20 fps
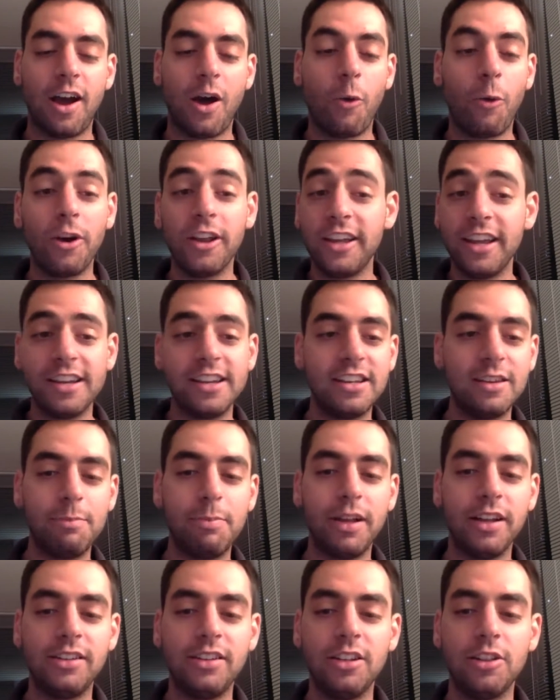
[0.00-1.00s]
I want to get into
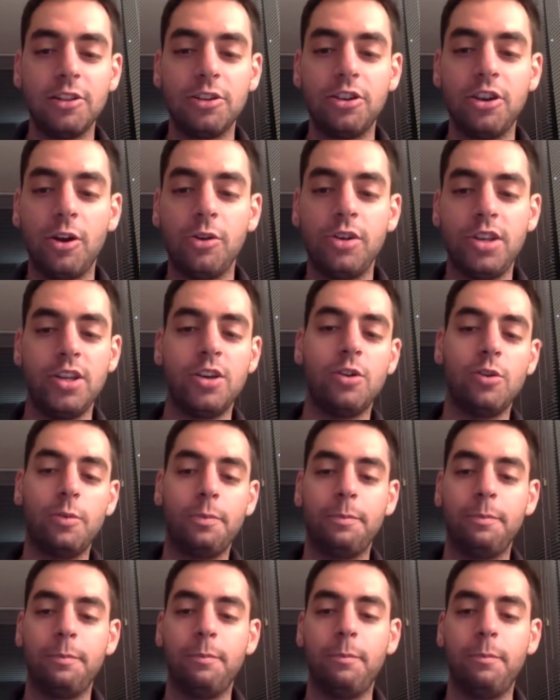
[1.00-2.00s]
big deal or no deal,
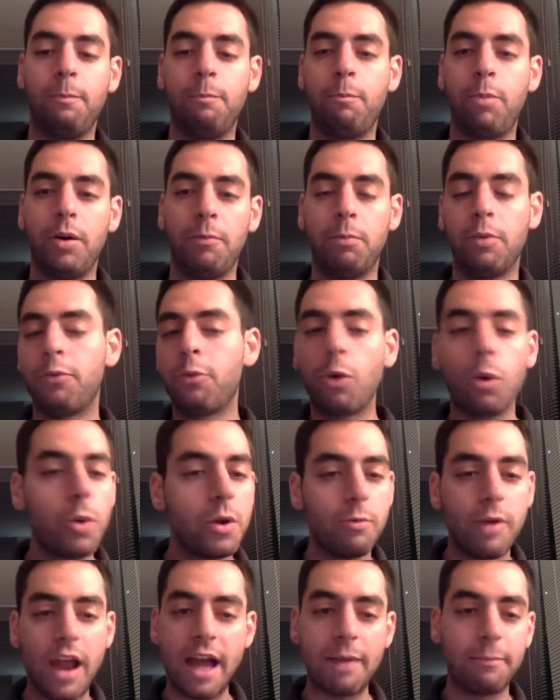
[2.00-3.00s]
but before
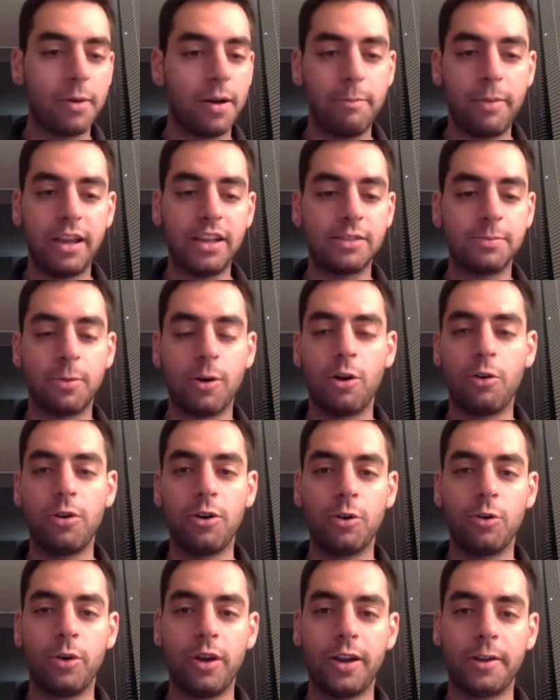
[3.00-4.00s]
we wrap up baseball
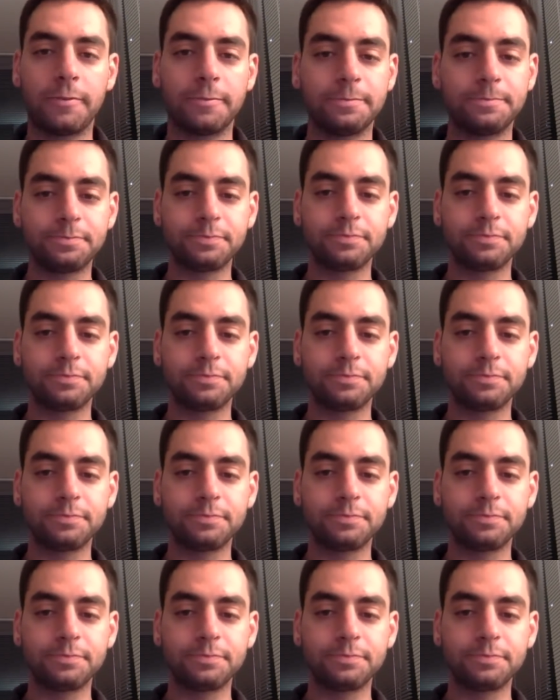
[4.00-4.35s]
real quick,